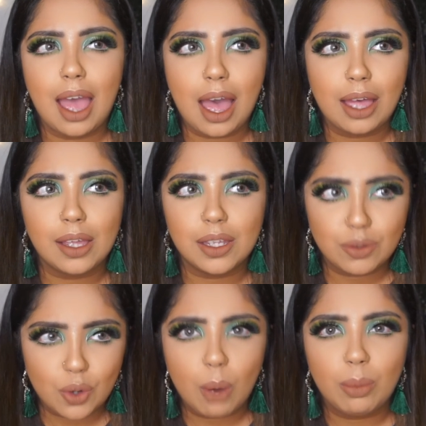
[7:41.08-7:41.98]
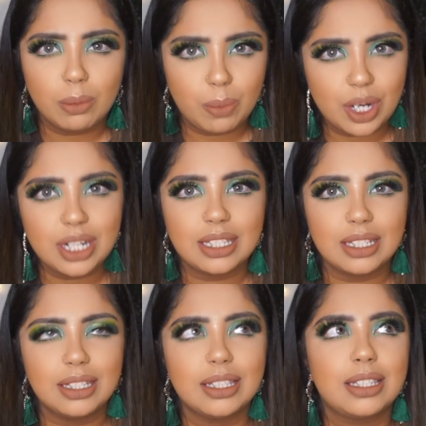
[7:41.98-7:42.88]
a normal
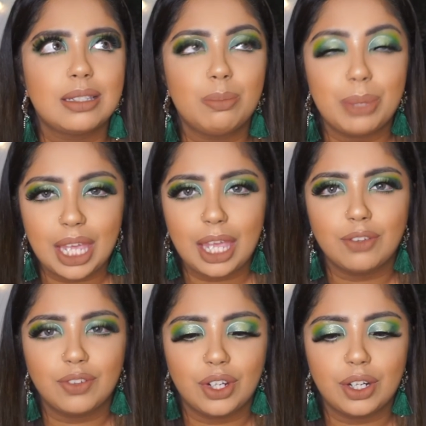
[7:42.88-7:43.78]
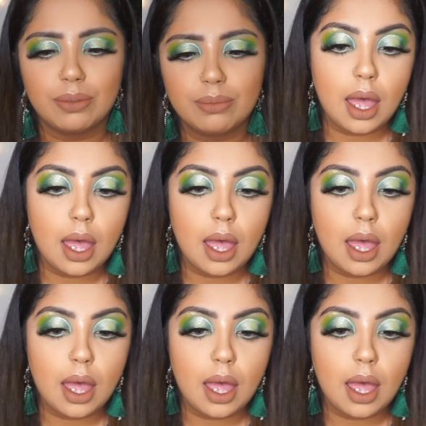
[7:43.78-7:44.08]
person's behavior.